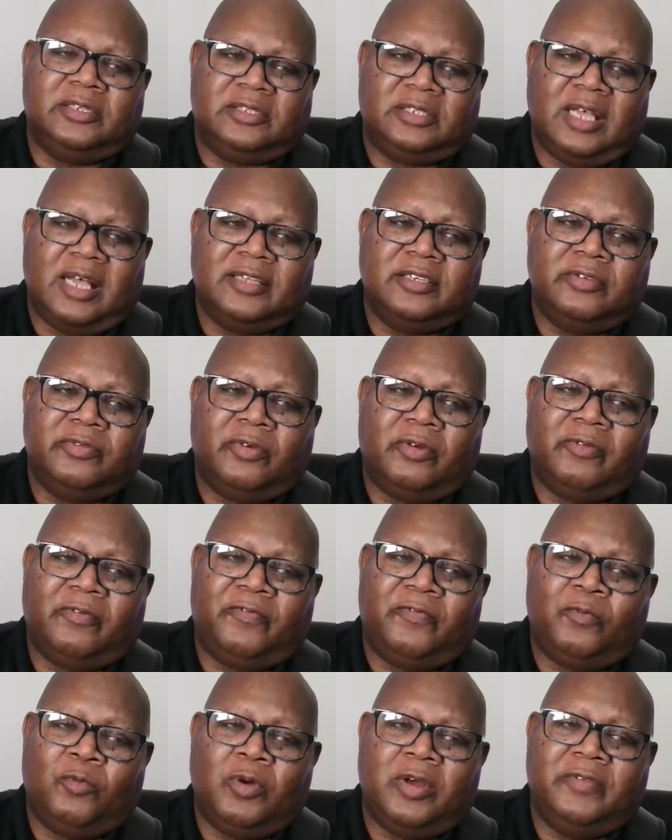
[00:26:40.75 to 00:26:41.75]
Sonia wrote
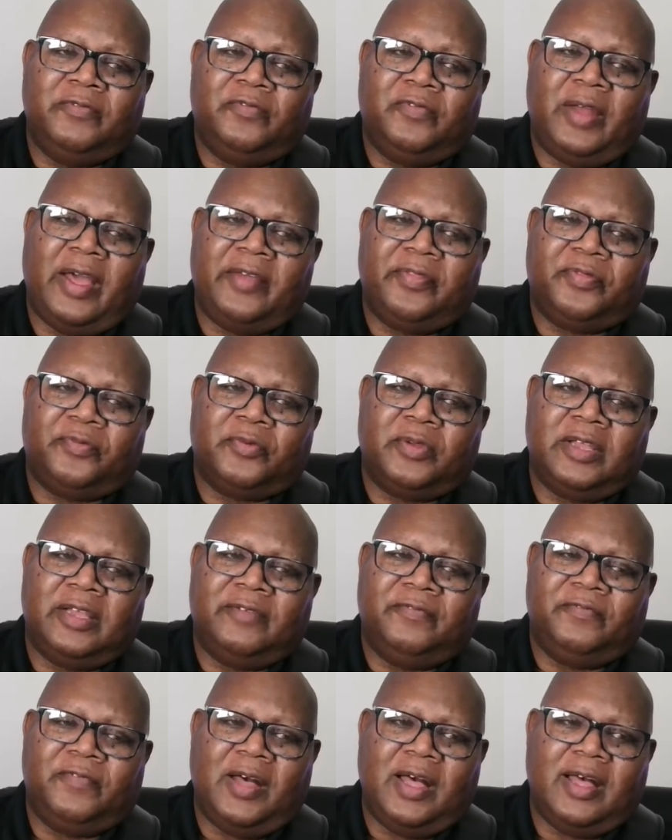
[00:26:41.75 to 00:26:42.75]
1 flat 3
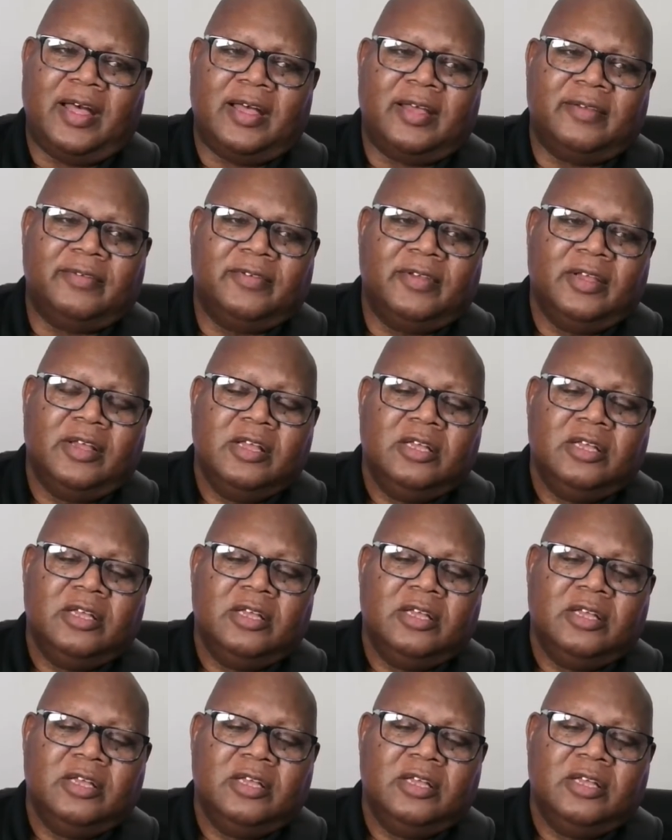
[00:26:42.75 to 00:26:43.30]
and 5.